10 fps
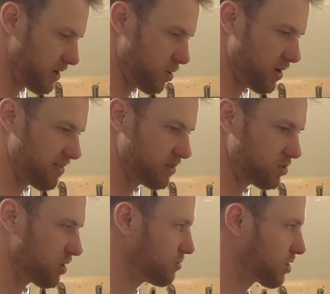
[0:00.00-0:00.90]
don't have it,
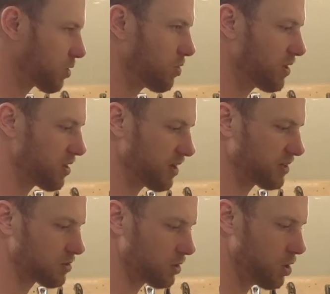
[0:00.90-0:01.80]
so I'm just going to run the
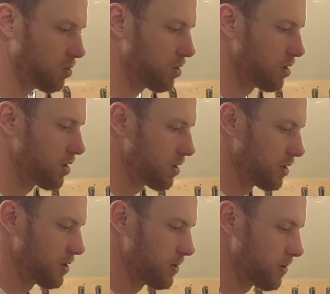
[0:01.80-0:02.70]
thing slow.
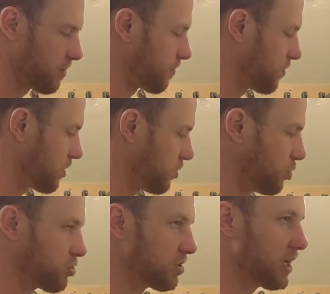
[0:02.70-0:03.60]

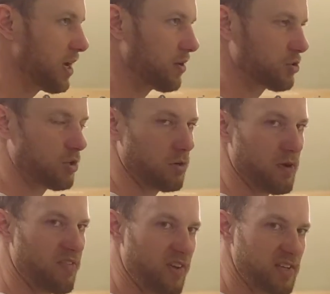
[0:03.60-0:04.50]
Usually I'll turn
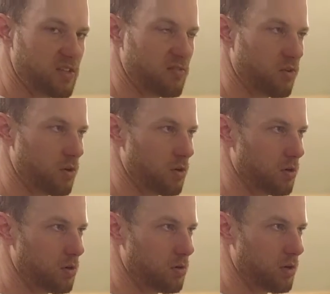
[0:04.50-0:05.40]
my phase
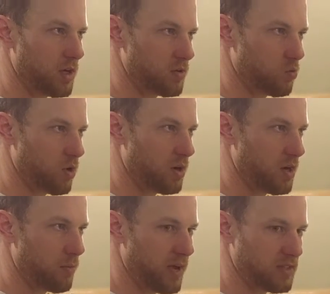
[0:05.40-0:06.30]
converter and run it
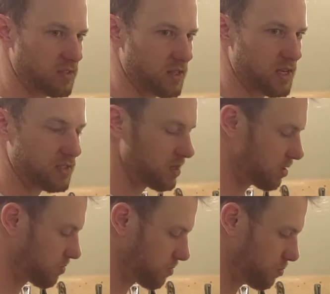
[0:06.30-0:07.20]
up nice and easy,
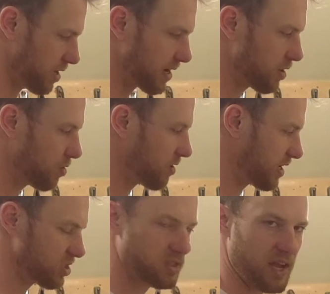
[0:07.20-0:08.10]
but I know that I
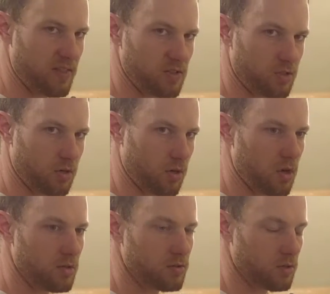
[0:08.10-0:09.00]
just had this turned
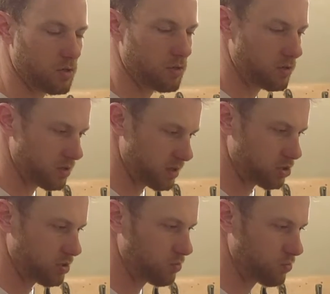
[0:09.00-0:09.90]
on, so it
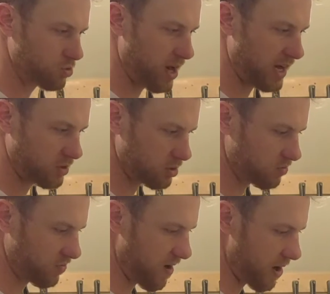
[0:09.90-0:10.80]
should track just
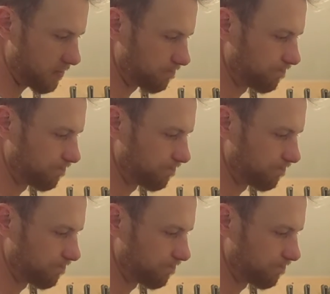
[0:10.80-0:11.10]
fine.